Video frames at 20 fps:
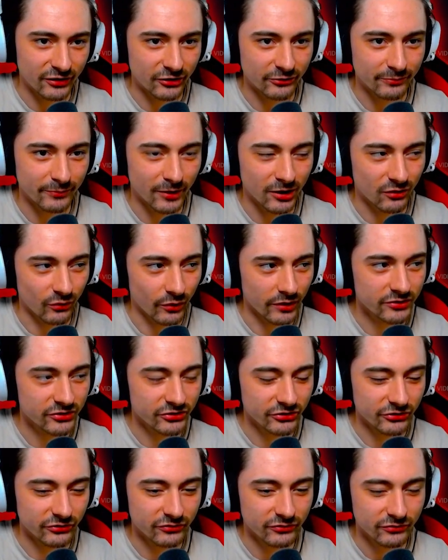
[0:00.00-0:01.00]
Is my
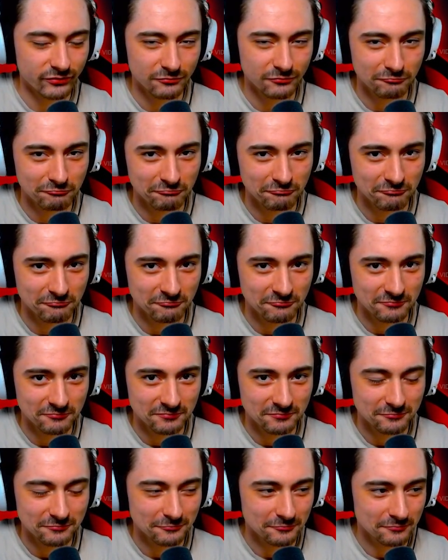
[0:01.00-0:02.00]
question.
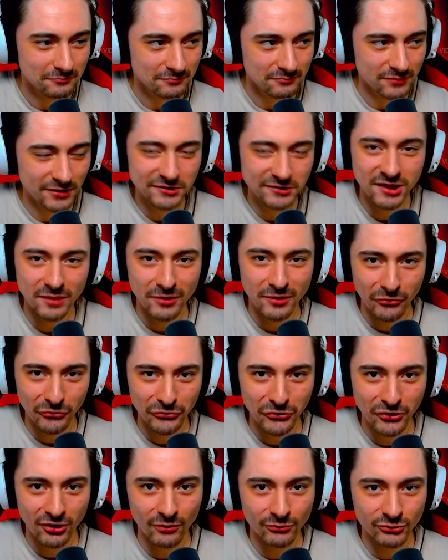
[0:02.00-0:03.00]
Please let me know in the
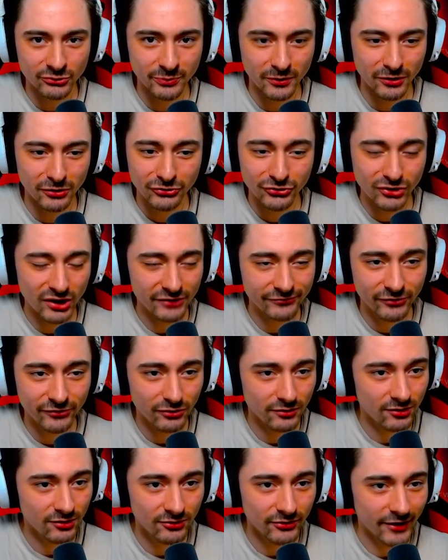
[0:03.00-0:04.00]
comments below, because I have no
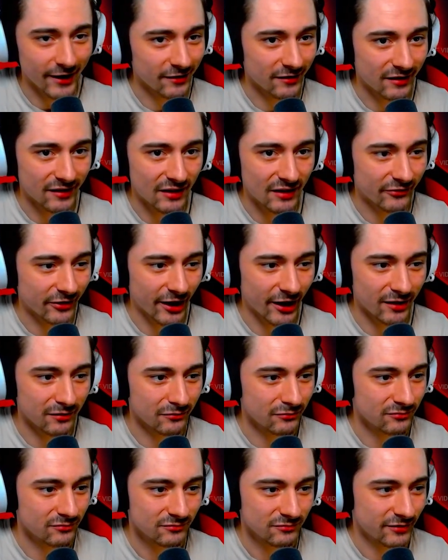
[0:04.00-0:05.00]
clue how they navigate
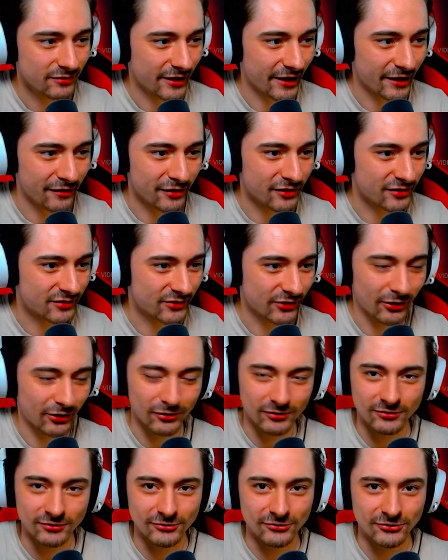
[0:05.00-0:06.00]
in this
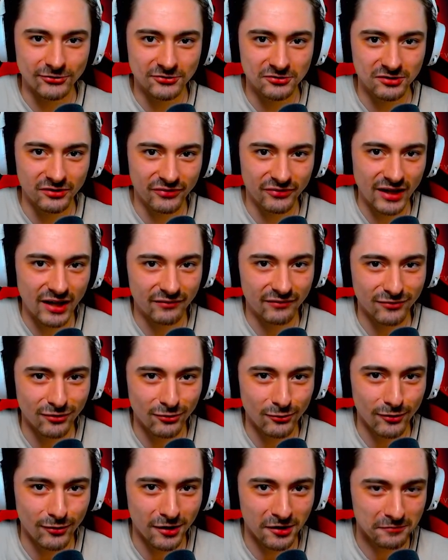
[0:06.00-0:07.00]
darkness if they have no
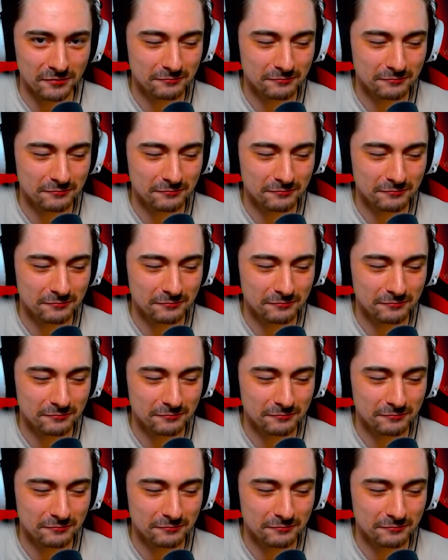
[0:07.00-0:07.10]
light.